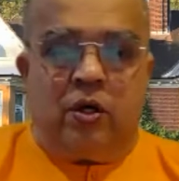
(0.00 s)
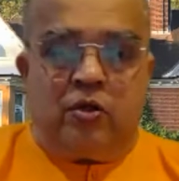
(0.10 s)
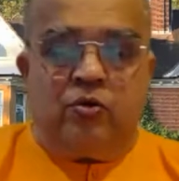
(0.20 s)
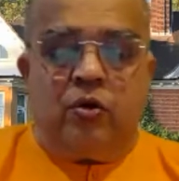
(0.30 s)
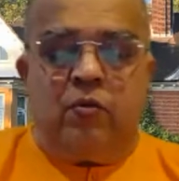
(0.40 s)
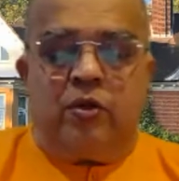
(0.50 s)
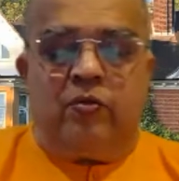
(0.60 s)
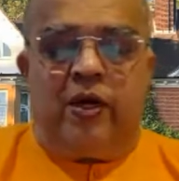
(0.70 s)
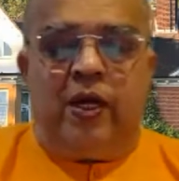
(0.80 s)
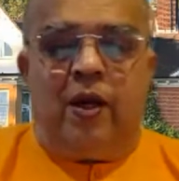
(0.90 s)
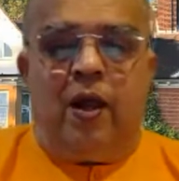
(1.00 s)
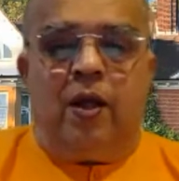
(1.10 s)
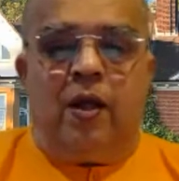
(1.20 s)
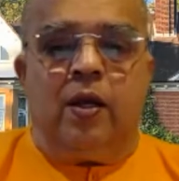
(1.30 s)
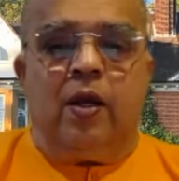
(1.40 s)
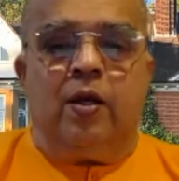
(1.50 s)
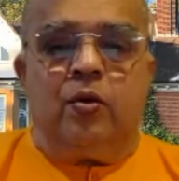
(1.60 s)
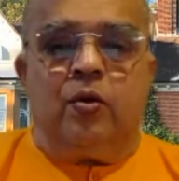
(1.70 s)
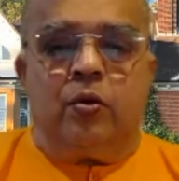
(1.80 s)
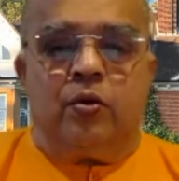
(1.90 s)
Arjuna was very keen
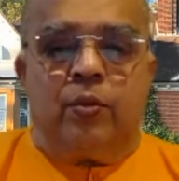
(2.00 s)
to know.